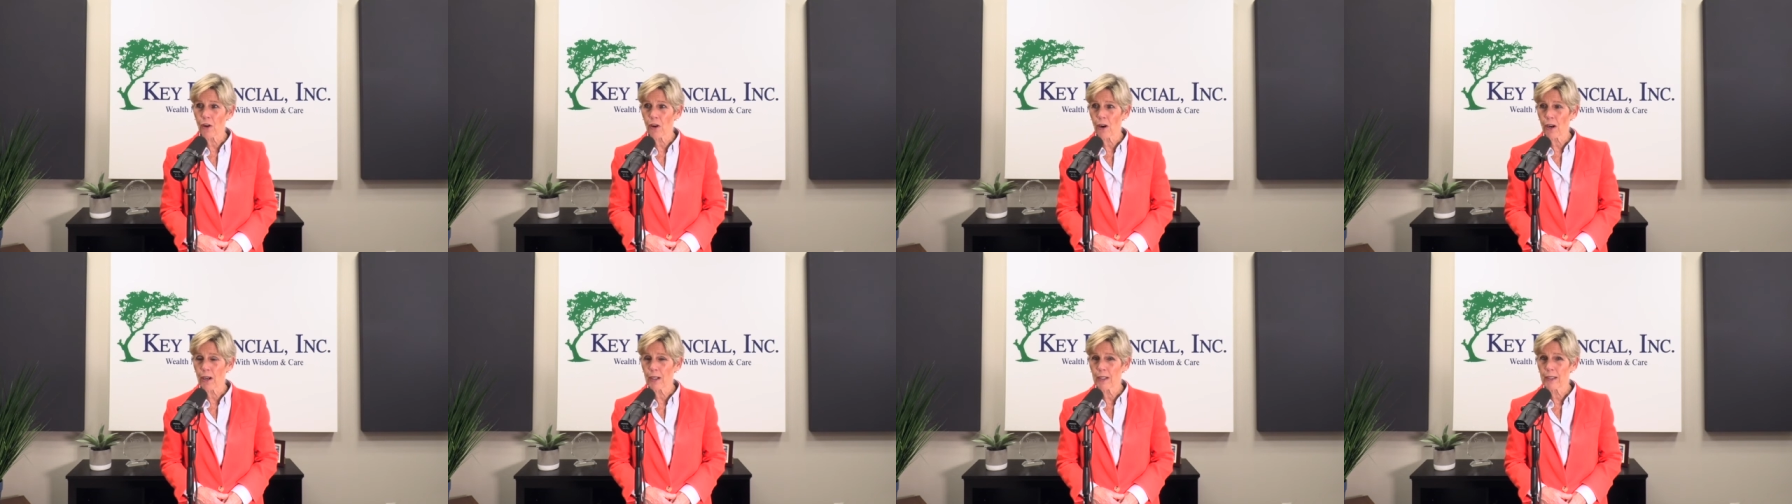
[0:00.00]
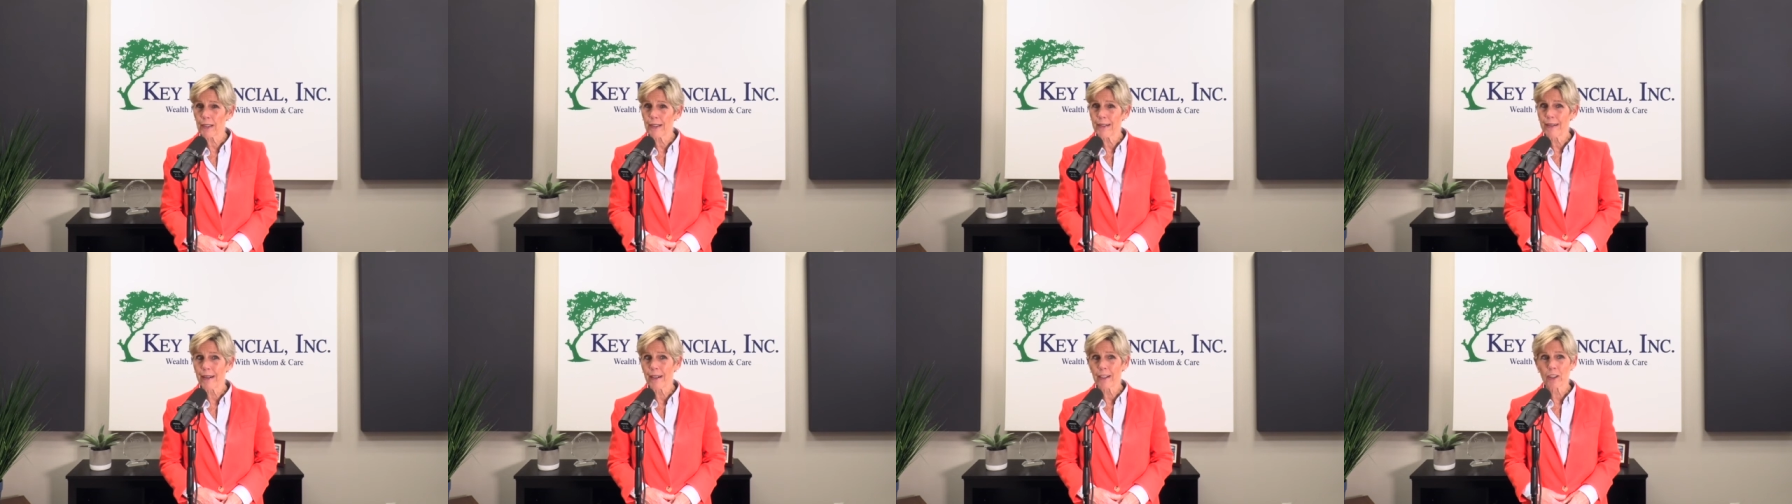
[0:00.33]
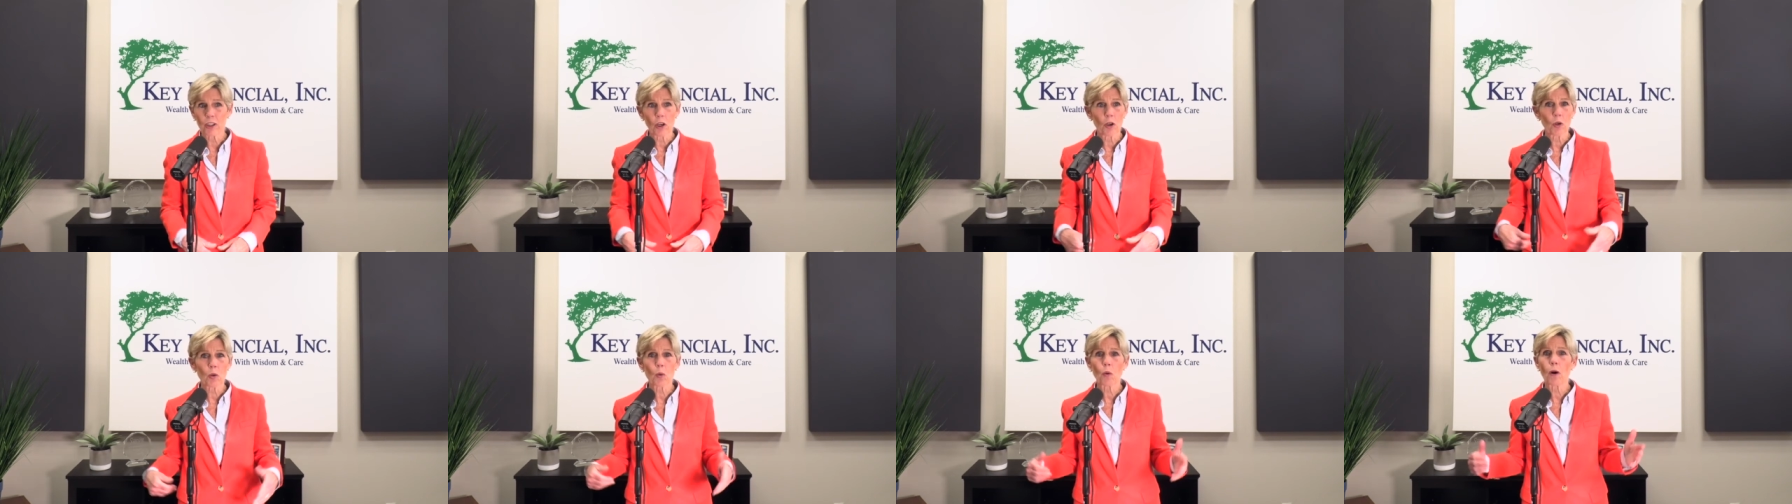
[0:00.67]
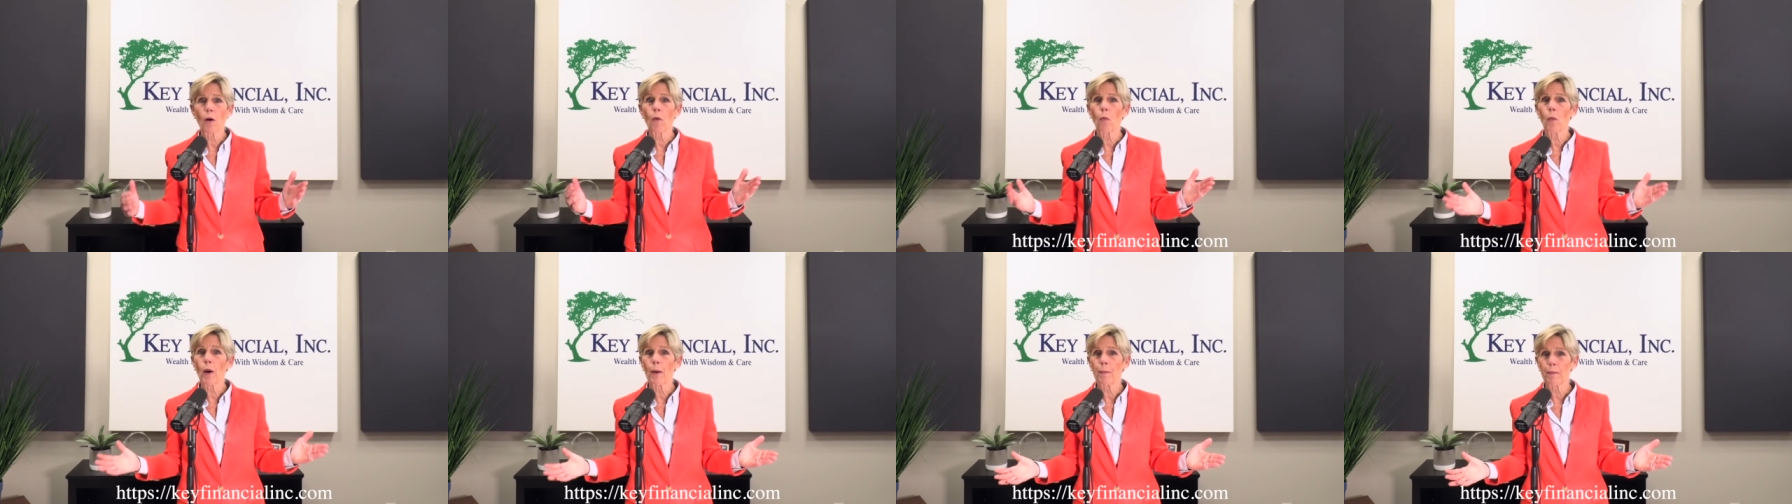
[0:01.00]
are, go to
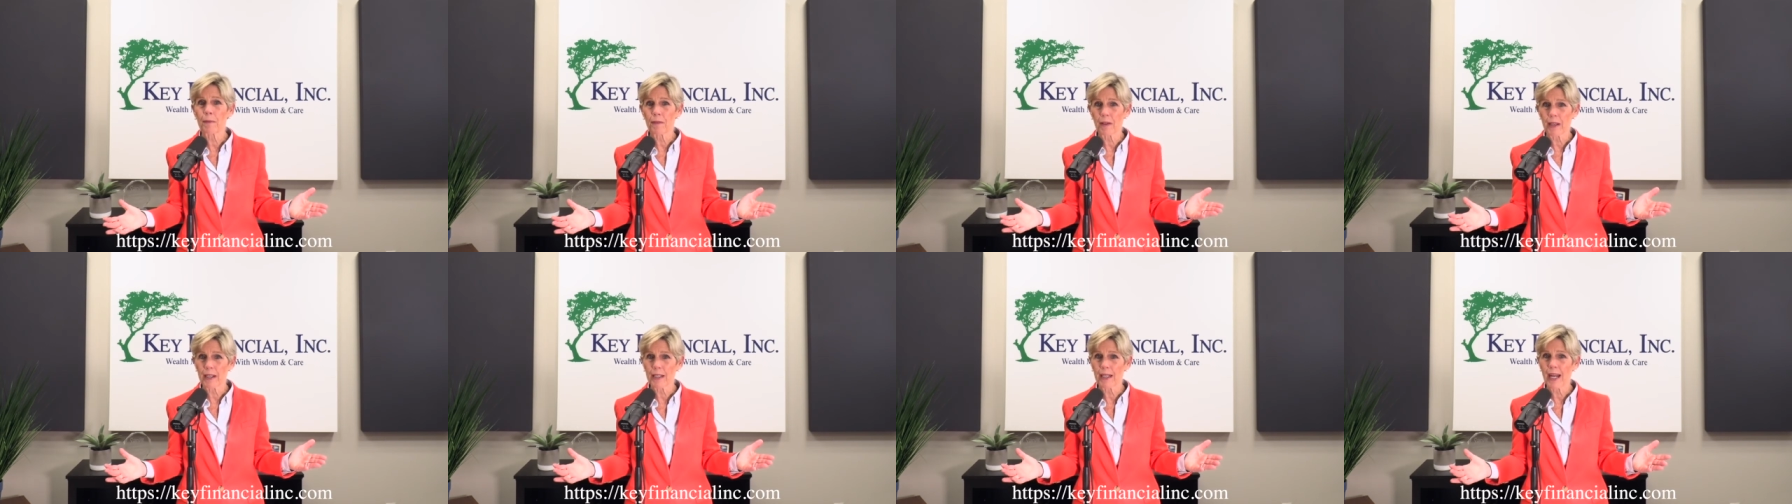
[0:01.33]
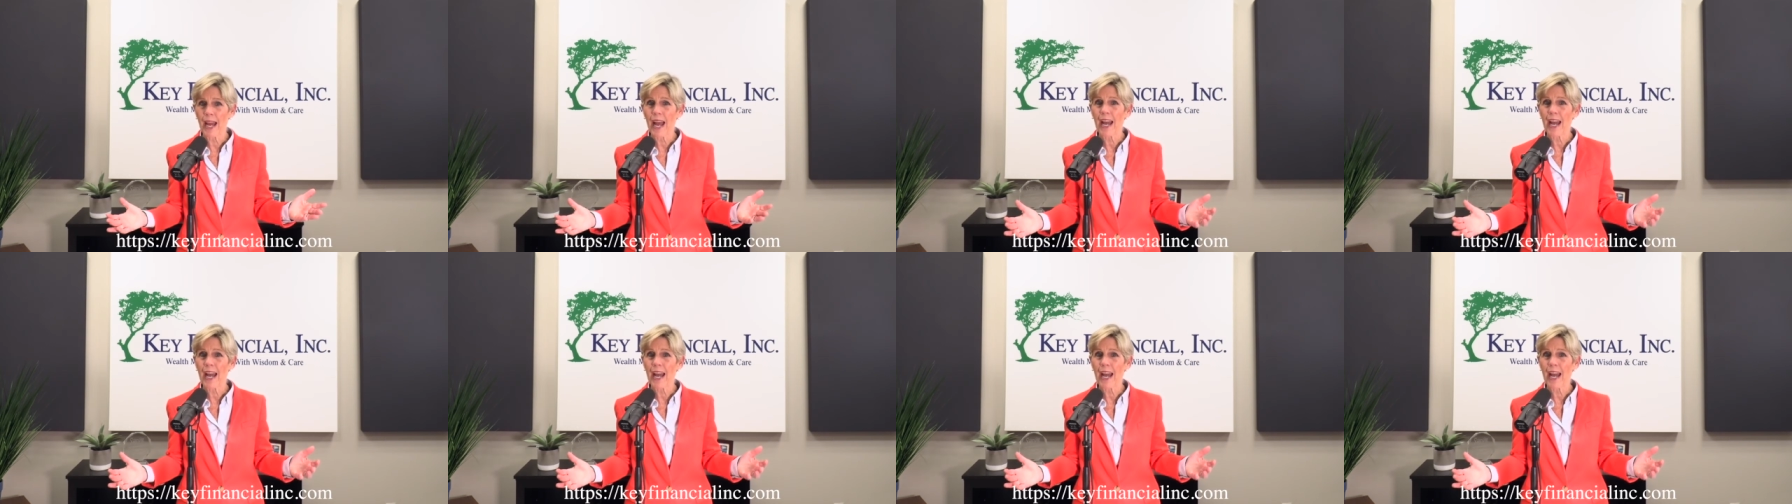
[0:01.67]
our website